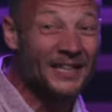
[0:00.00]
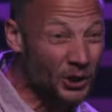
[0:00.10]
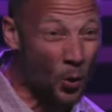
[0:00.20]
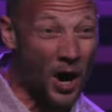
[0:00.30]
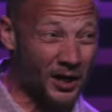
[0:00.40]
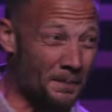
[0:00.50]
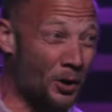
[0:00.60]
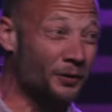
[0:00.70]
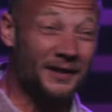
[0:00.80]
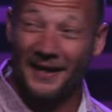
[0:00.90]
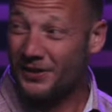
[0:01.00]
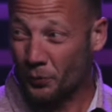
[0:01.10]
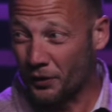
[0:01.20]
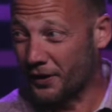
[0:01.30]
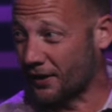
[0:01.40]
the guacamole, that's
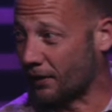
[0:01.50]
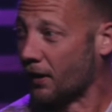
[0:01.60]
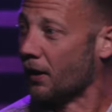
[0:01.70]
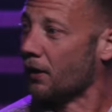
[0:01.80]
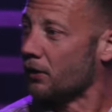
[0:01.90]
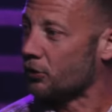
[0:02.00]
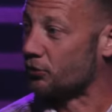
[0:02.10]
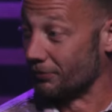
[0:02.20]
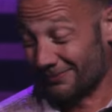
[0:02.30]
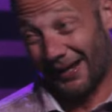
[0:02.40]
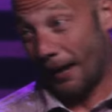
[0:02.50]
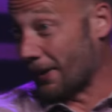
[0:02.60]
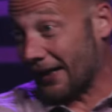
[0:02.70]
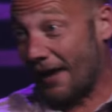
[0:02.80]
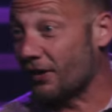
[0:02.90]
really gonna, I'm
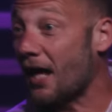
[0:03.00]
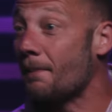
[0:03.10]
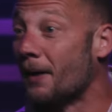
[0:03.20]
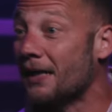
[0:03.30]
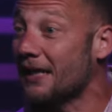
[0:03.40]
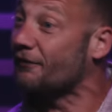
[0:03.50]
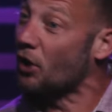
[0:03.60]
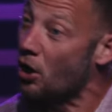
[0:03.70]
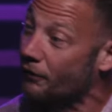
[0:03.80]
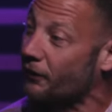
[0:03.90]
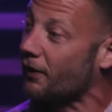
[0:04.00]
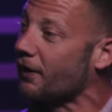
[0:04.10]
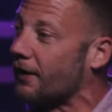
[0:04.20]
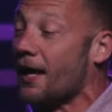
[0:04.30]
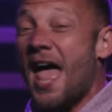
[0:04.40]
not gonna have a lot of money left over.
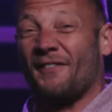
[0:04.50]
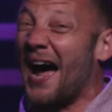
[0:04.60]
And if I